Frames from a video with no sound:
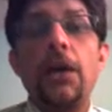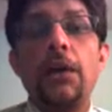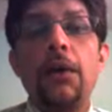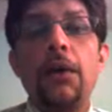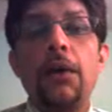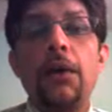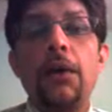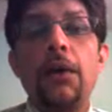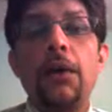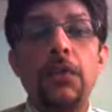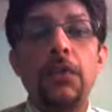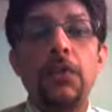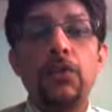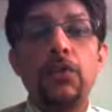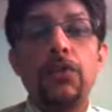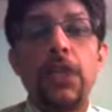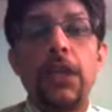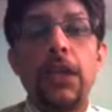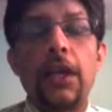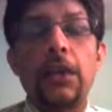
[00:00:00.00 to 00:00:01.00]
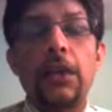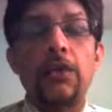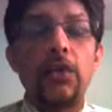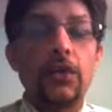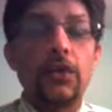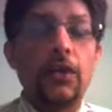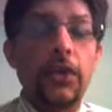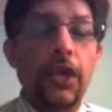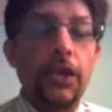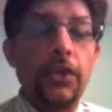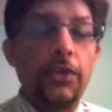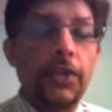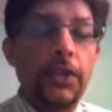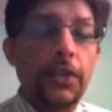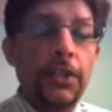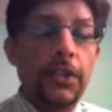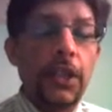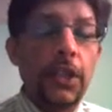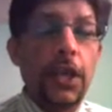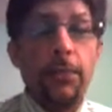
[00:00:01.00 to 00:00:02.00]
cricket news that I could
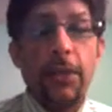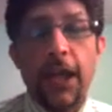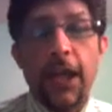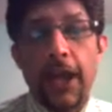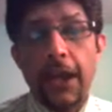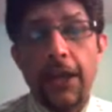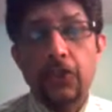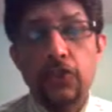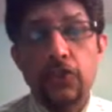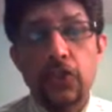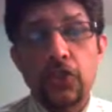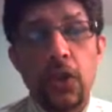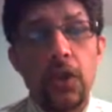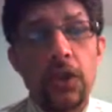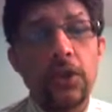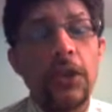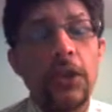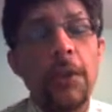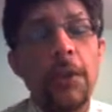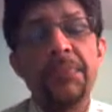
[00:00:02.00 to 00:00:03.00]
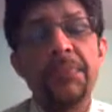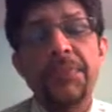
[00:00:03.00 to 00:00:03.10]
really lay my hands on.